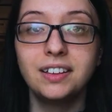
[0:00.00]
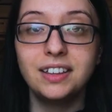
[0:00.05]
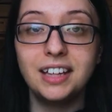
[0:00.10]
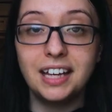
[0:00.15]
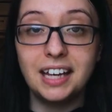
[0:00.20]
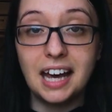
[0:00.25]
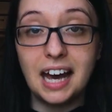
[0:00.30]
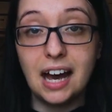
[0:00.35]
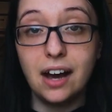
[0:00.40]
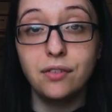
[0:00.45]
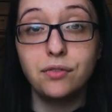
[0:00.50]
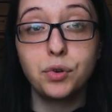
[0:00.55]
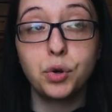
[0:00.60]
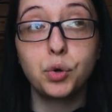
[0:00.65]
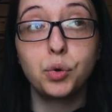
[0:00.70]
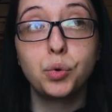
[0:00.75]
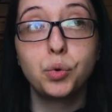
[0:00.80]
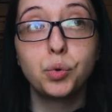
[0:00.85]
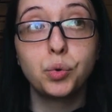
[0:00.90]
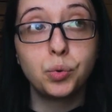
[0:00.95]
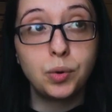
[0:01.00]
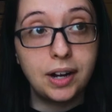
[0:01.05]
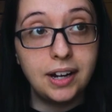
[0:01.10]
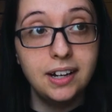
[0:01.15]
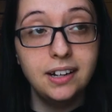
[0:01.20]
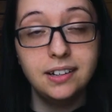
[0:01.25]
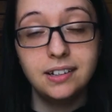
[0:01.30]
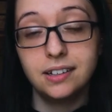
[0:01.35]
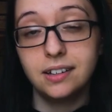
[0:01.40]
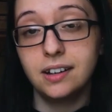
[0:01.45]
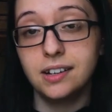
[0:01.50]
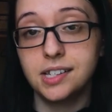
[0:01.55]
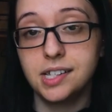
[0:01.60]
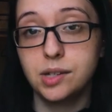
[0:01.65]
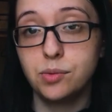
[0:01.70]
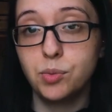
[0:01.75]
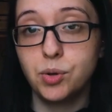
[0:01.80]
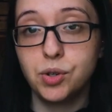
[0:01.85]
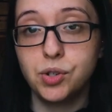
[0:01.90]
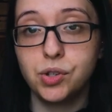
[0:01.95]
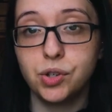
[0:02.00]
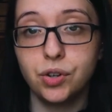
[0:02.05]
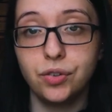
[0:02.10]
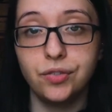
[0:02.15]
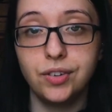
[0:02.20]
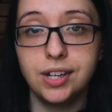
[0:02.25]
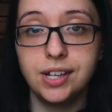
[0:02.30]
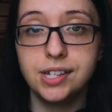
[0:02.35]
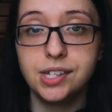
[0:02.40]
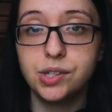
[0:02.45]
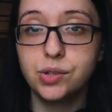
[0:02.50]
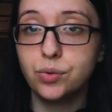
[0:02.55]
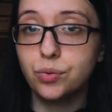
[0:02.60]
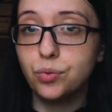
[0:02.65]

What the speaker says: They have great customer service,